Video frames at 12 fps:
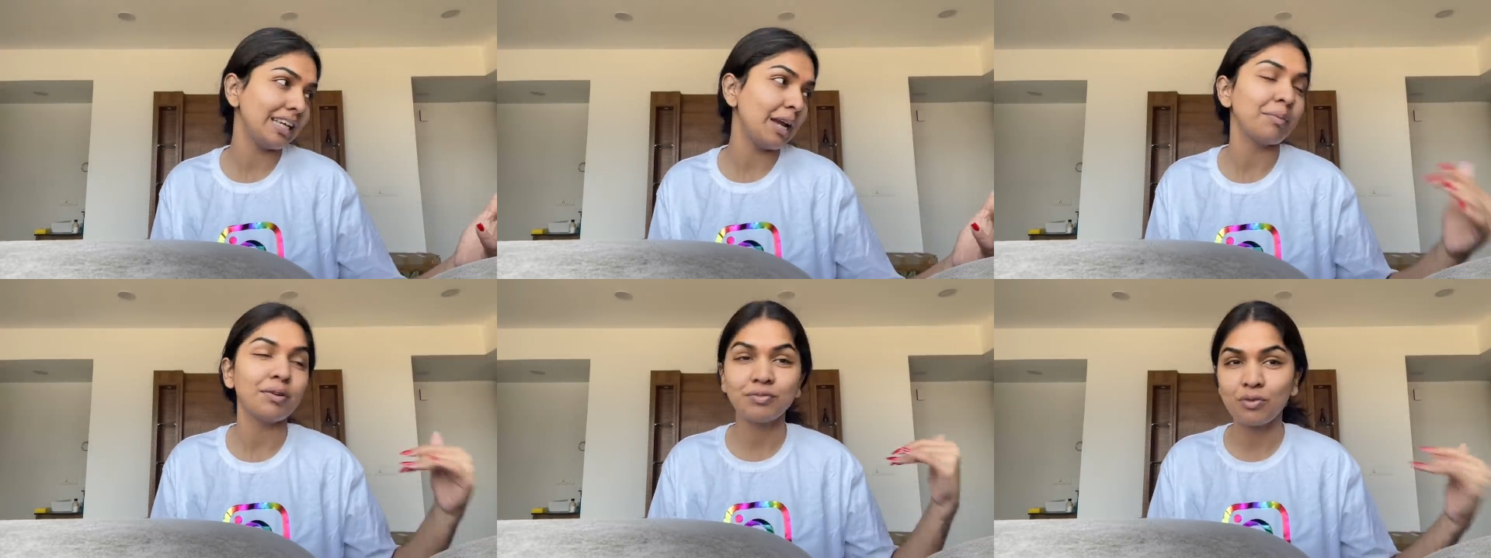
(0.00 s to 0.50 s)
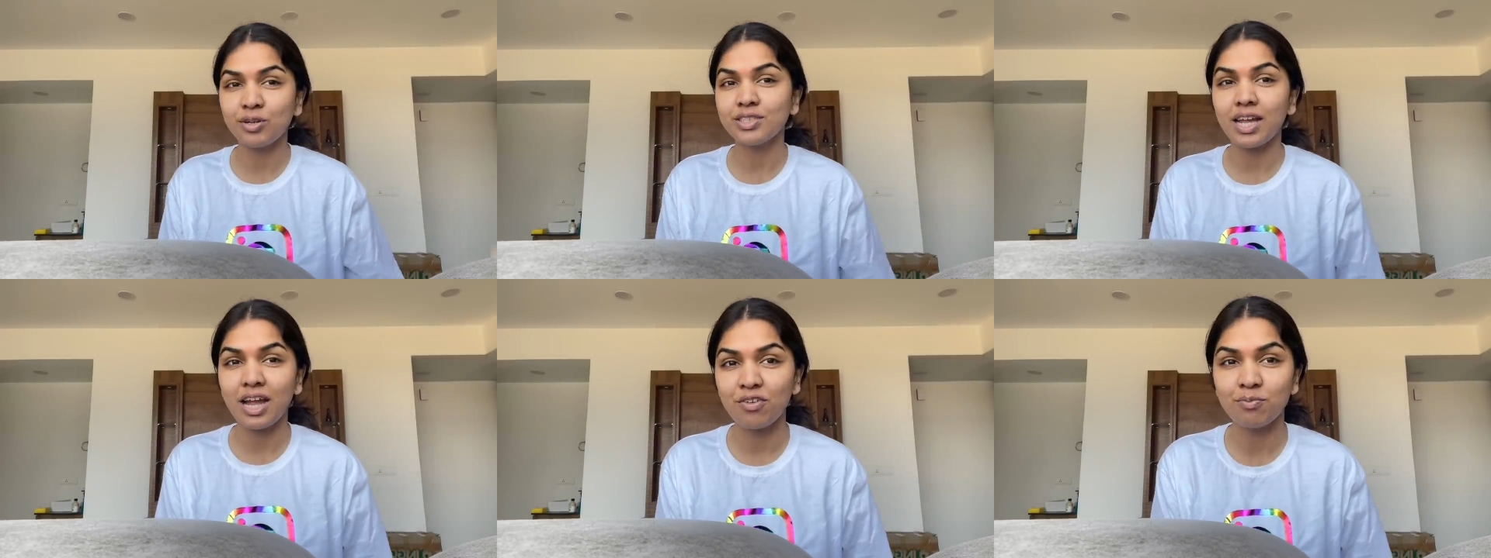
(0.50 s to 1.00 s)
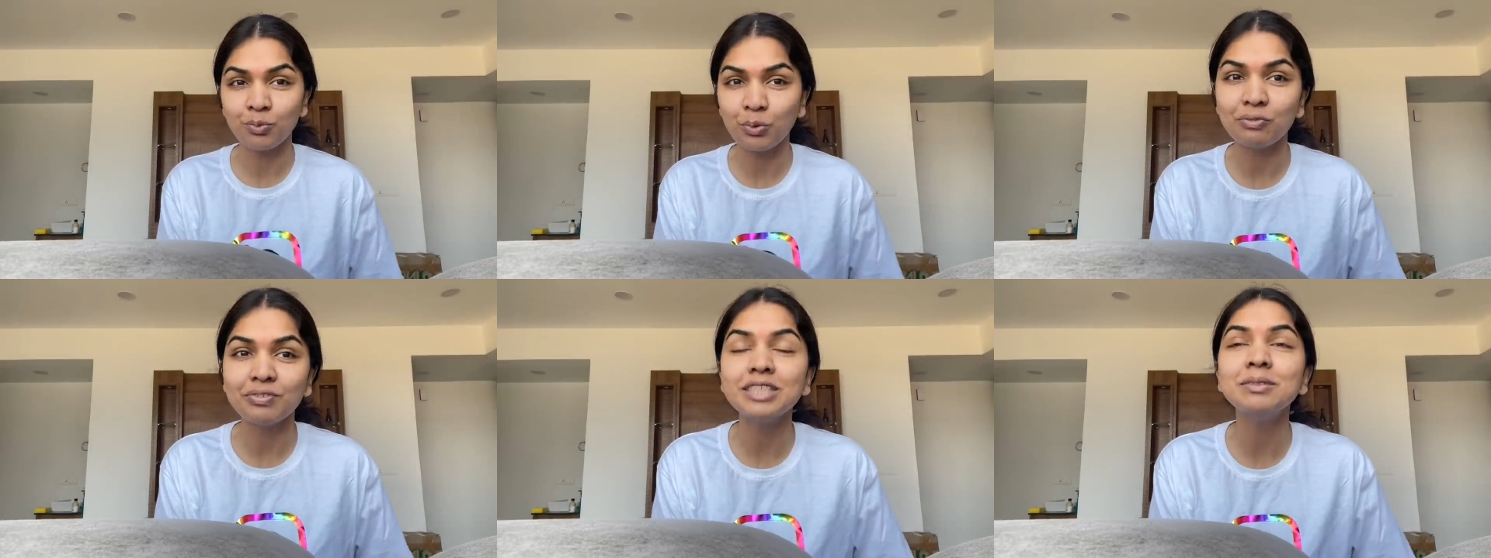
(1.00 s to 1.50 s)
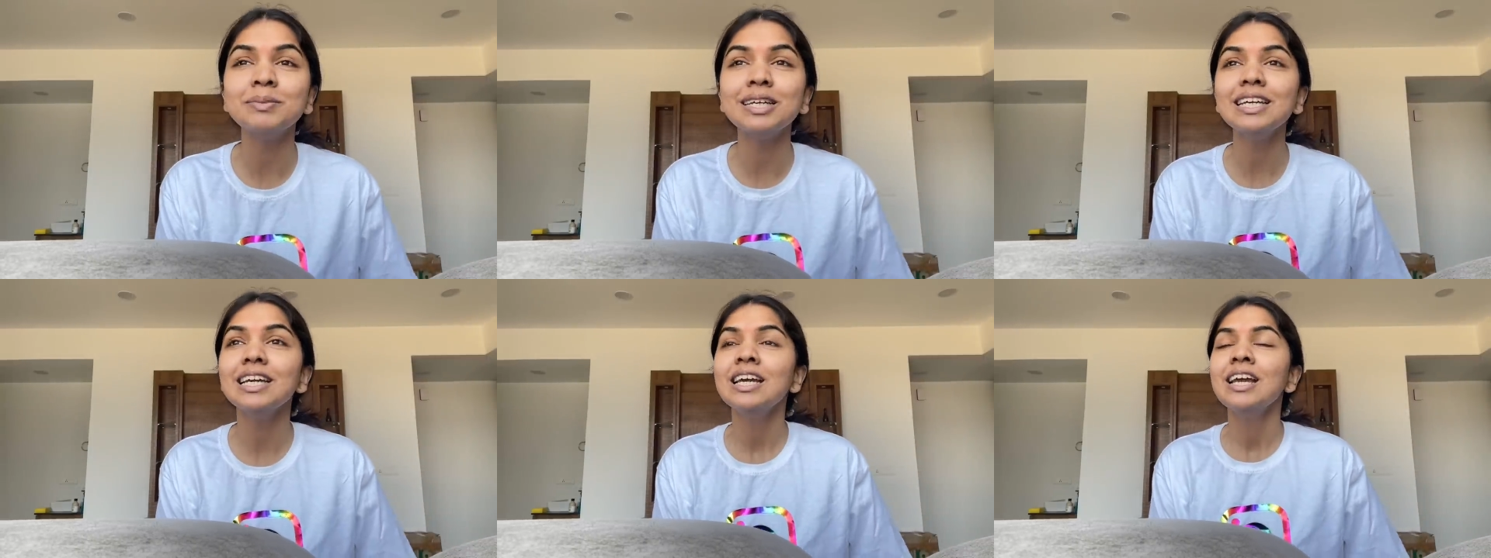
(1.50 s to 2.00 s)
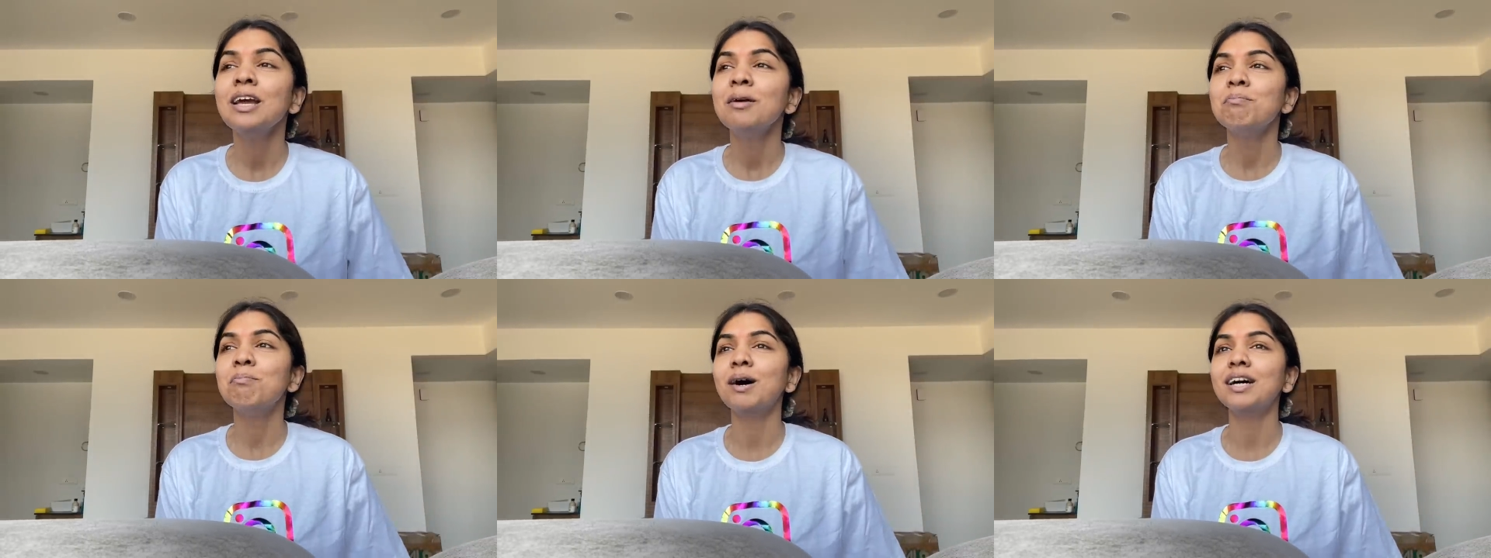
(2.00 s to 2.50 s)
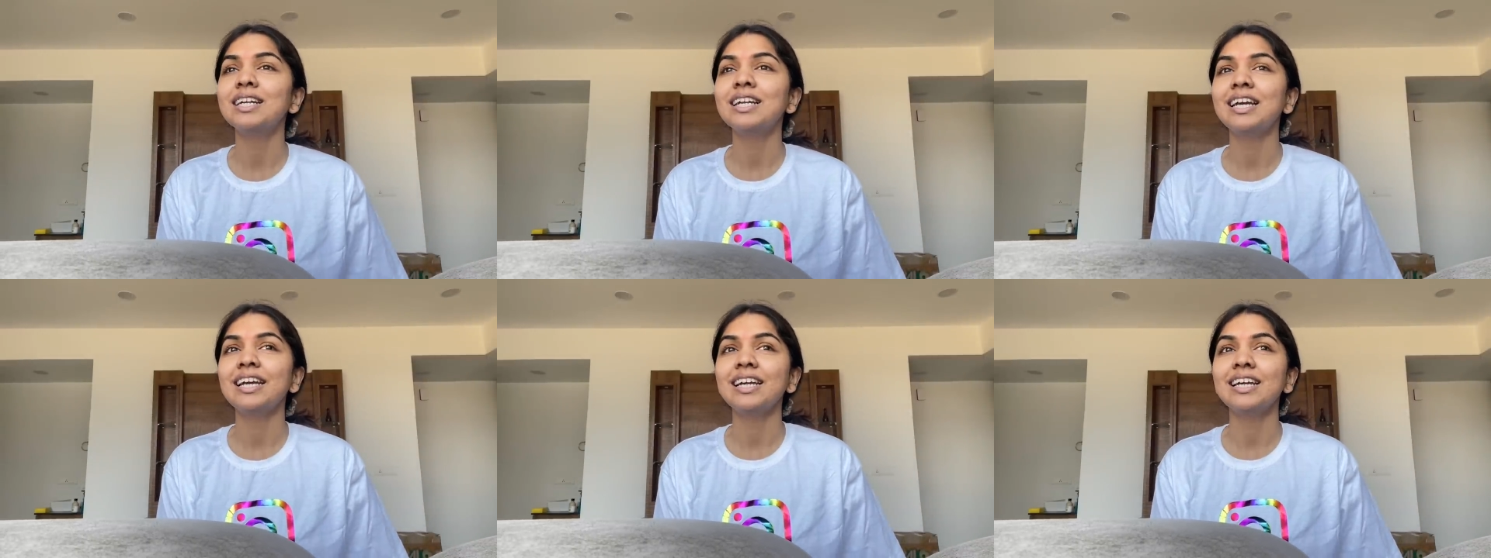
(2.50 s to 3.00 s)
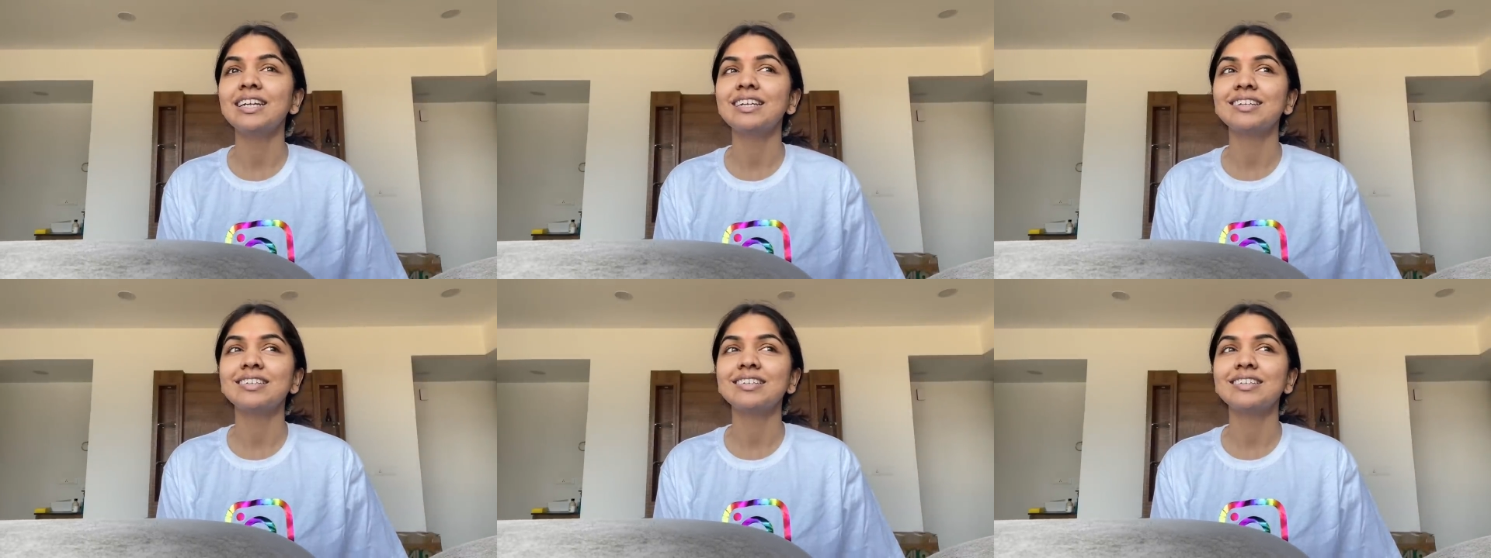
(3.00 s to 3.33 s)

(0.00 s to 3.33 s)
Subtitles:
I mean, of course I have Moon with me, but like